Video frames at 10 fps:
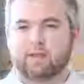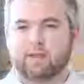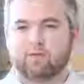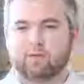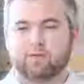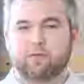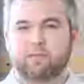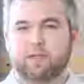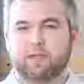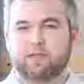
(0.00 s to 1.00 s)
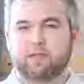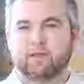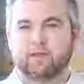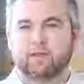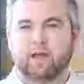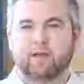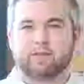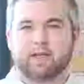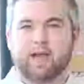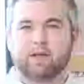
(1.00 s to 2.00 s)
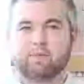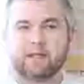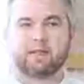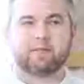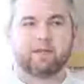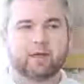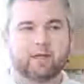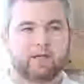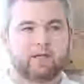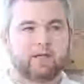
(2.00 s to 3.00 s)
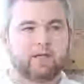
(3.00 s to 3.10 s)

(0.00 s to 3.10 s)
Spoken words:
he recruited me to Cattle based on my